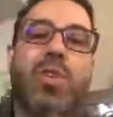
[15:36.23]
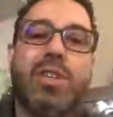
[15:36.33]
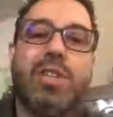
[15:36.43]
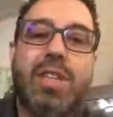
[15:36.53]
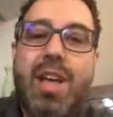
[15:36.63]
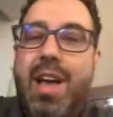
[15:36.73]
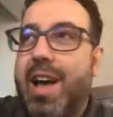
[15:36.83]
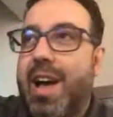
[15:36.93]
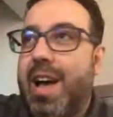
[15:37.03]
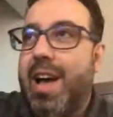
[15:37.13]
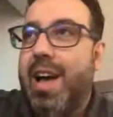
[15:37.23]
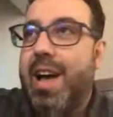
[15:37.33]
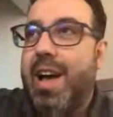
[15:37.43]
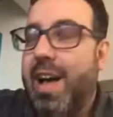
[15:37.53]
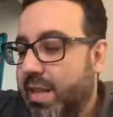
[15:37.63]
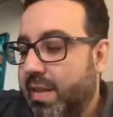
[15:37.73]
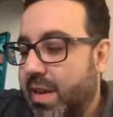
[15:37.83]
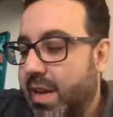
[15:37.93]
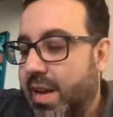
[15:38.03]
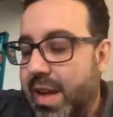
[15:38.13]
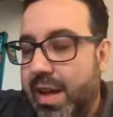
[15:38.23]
Yeah. Uh, and uh,